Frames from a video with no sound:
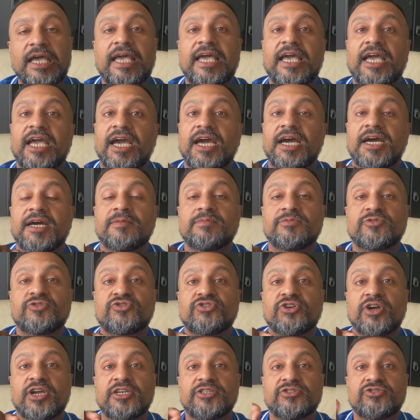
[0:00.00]
and
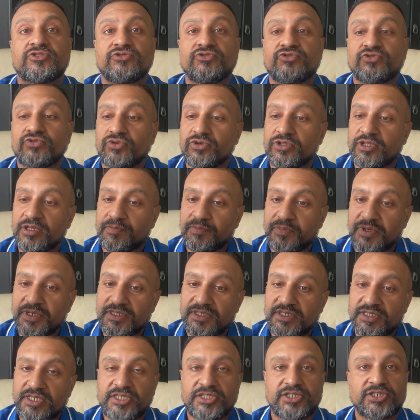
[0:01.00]
try to draw the
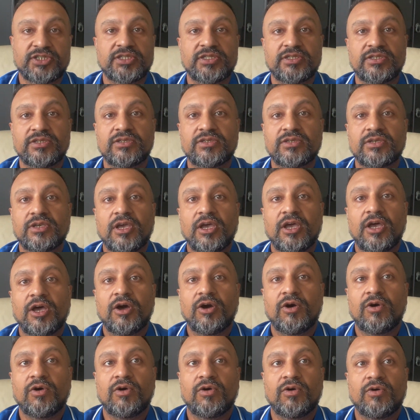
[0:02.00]
positions
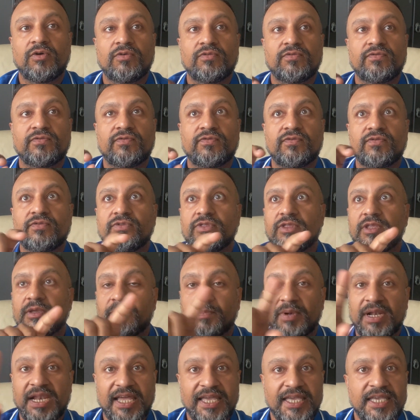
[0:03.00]
of the
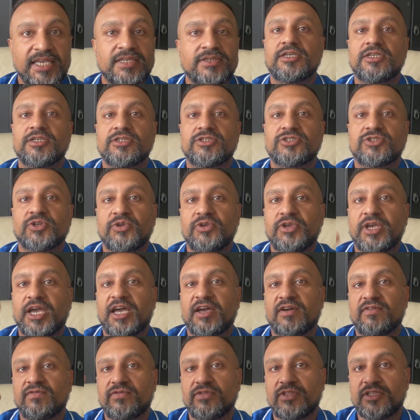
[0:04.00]
players. So you
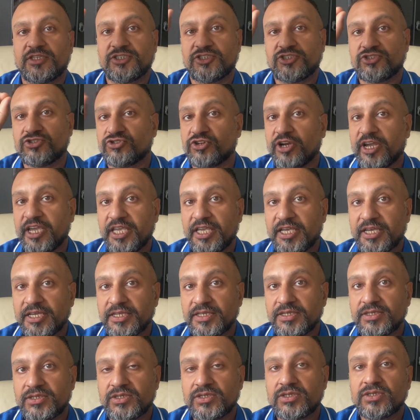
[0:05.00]
have the
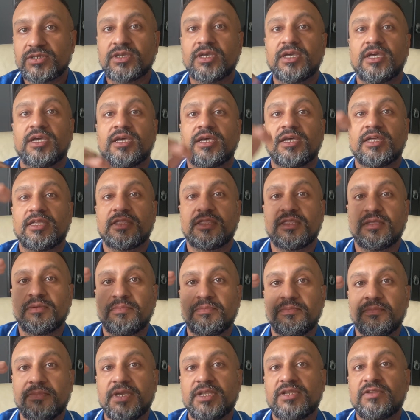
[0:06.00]
strikers, the
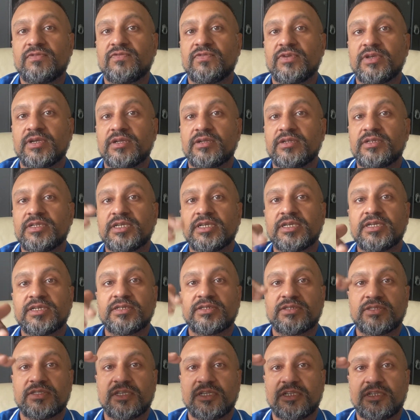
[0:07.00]

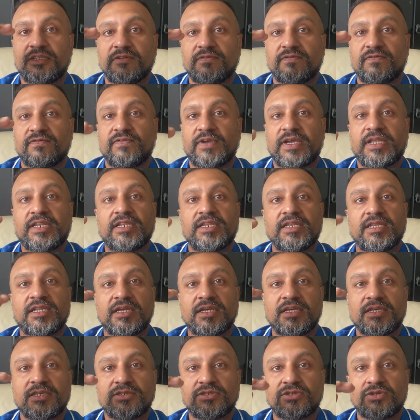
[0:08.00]
midfielders, the
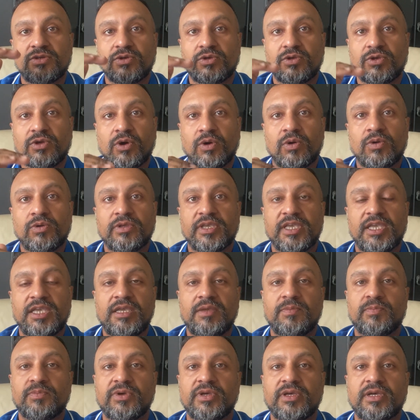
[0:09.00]
defenders, the
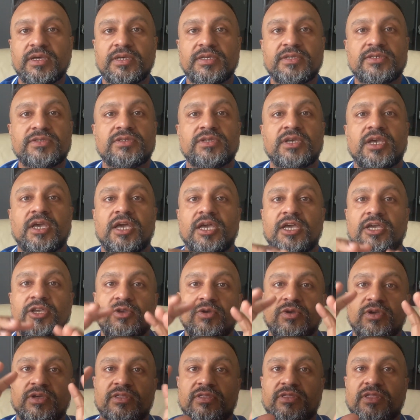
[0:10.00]
goalkeepers.
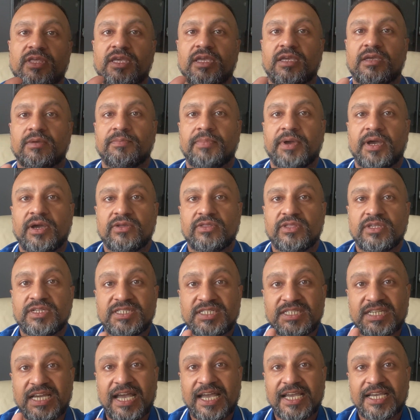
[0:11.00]
You can think about the
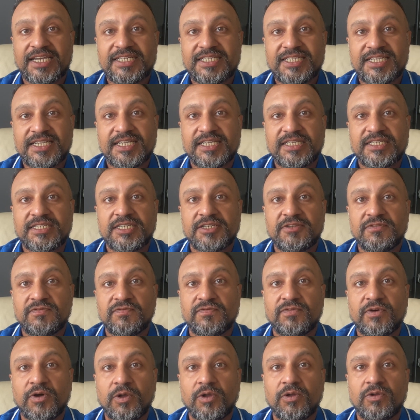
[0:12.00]
tactics
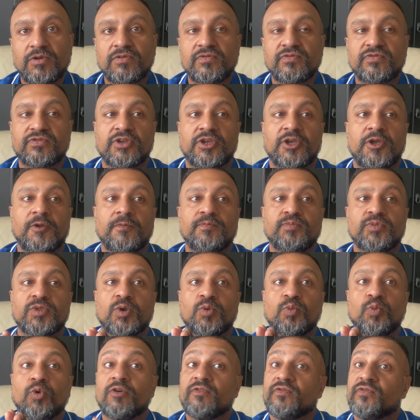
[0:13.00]
involved.
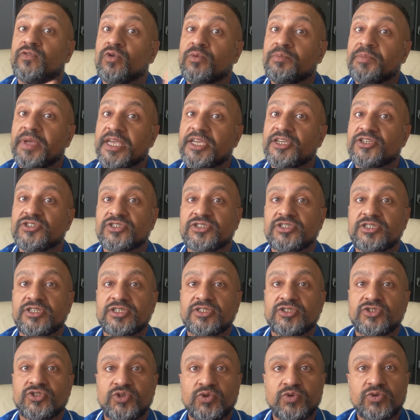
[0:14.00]
What formation
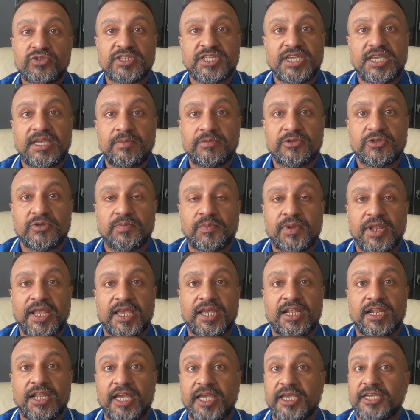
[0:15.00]
does your team
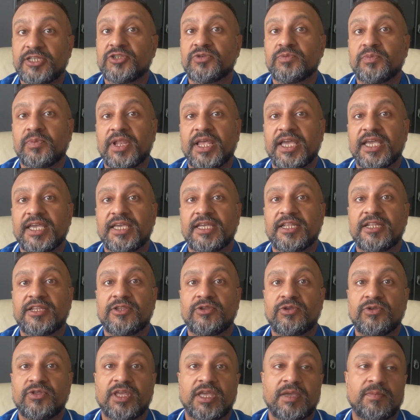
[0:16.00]
like to play?
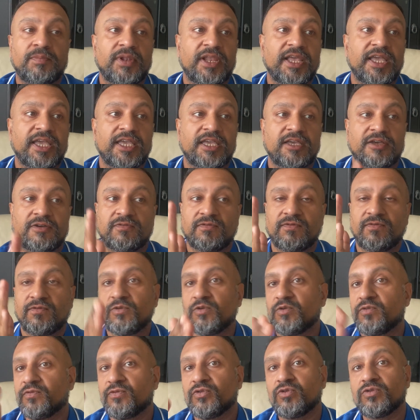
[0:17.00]
Do they play a
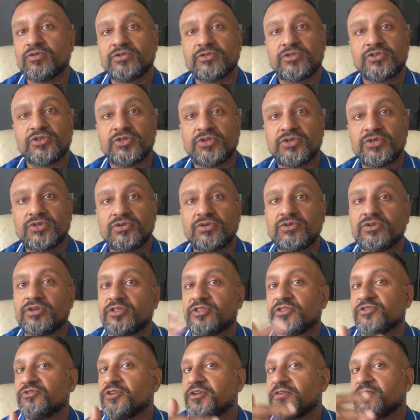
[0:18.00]
4-4-2, a
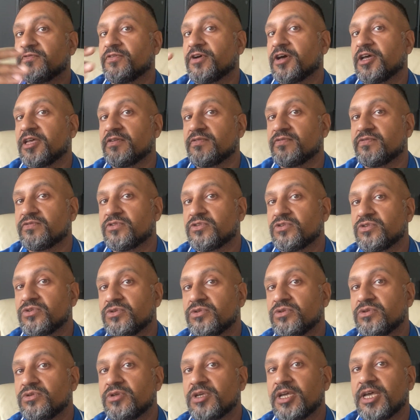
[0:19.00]

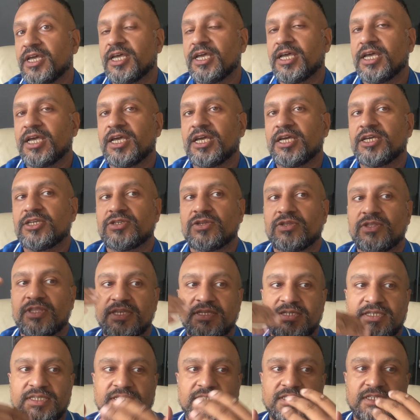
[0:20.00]
3-5-2? So
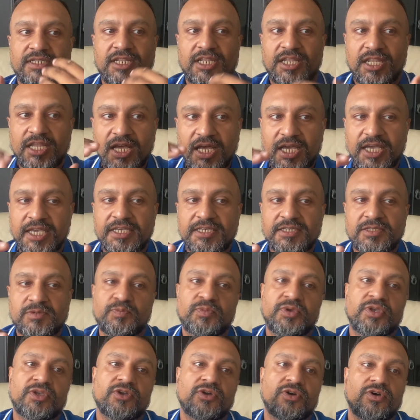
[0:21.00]
this is nice
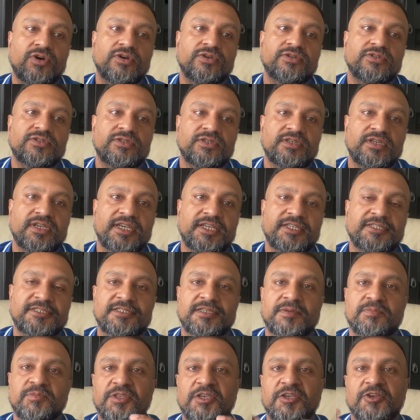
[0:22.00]
because it's
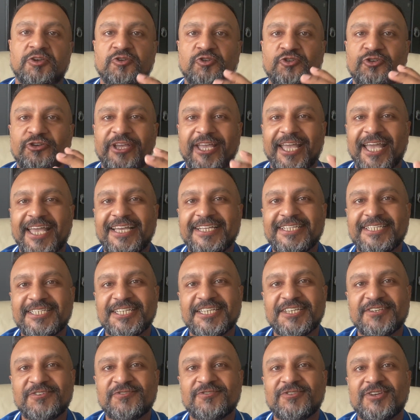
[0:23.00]
something
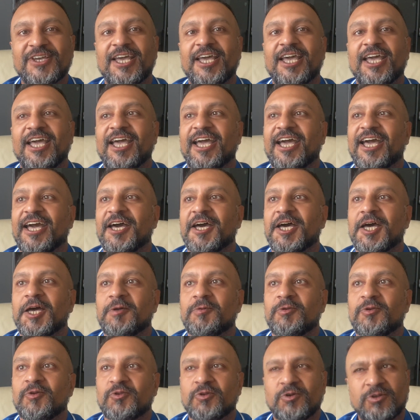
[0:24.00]
creative.
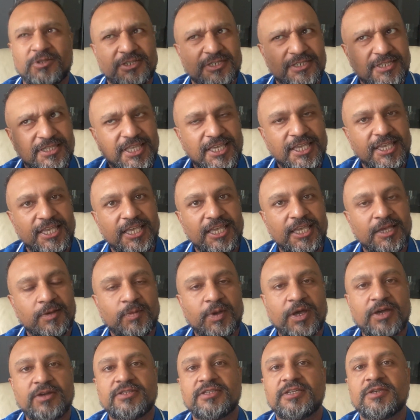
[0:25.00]
You're not just thinking
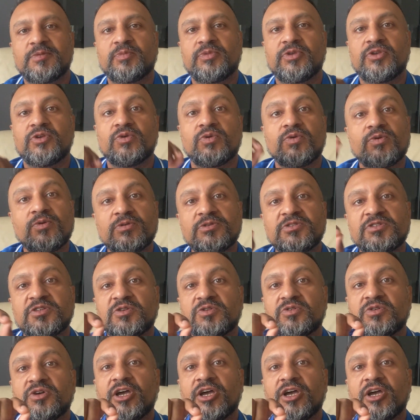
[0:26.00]
about it, but you're also